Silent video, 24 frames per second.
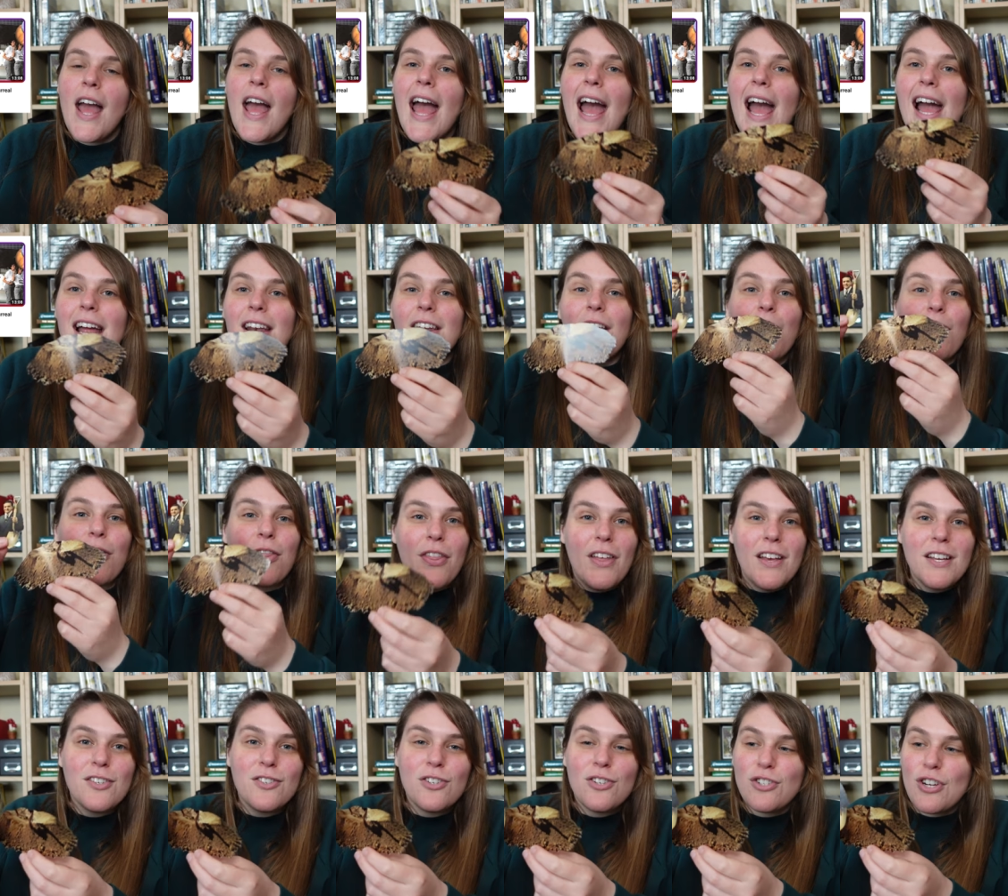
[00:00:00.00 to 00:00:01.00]
and
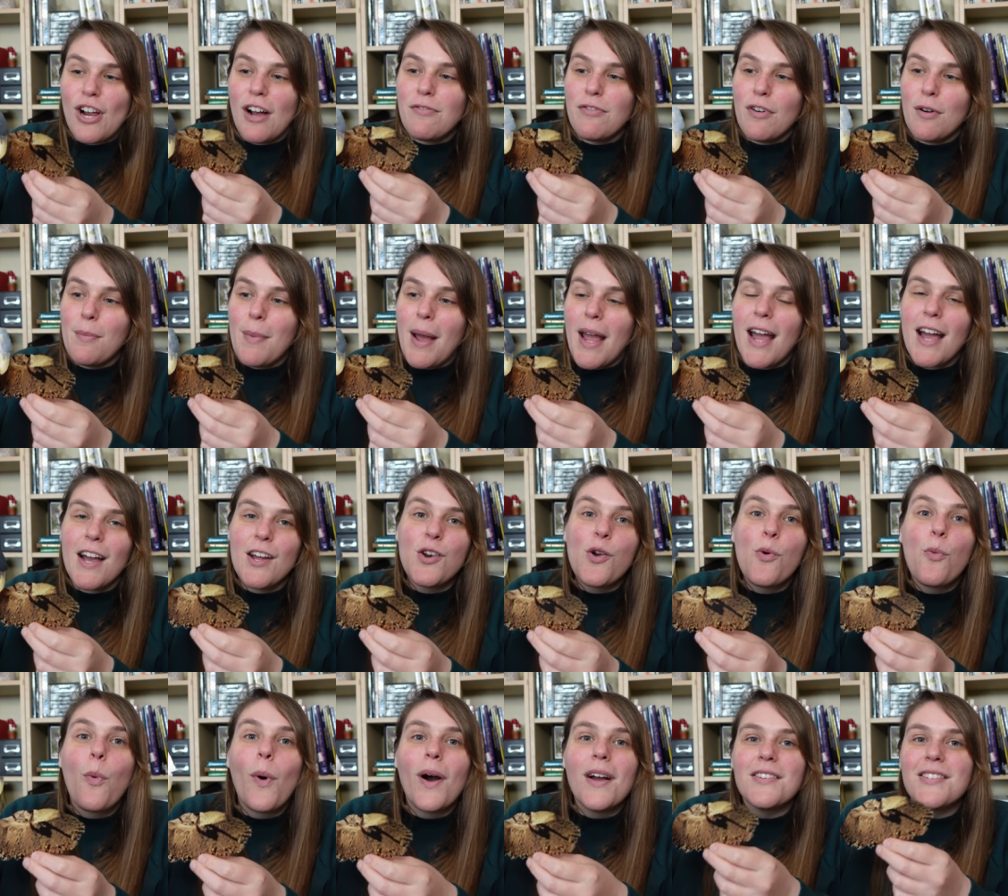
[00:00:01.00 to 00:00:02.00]
this Shovel Man
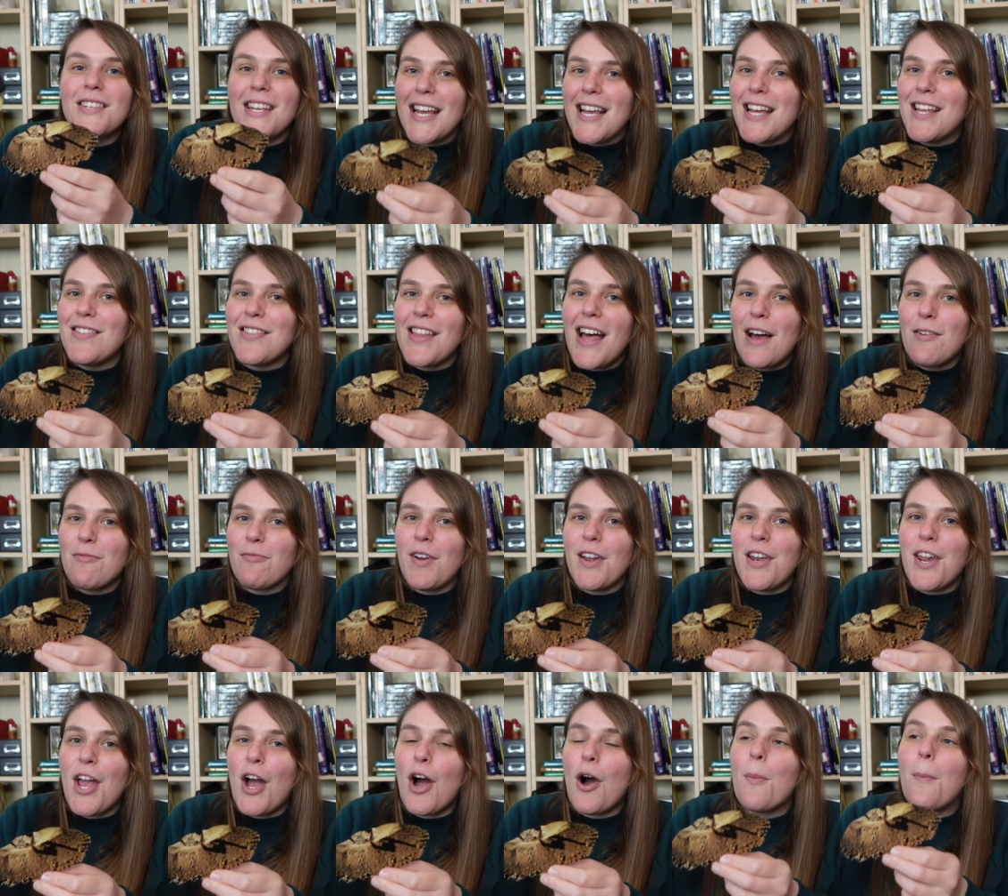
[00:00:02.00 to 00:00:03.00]
was in that
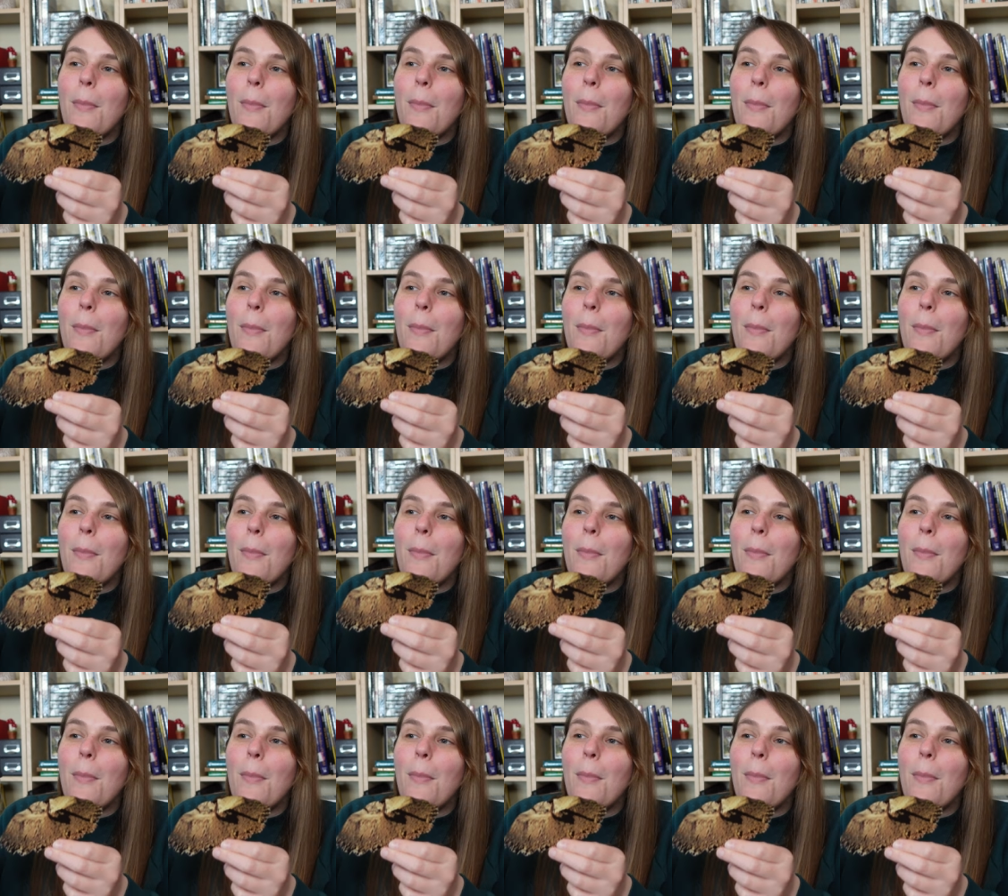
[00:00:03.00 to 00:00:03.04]
video,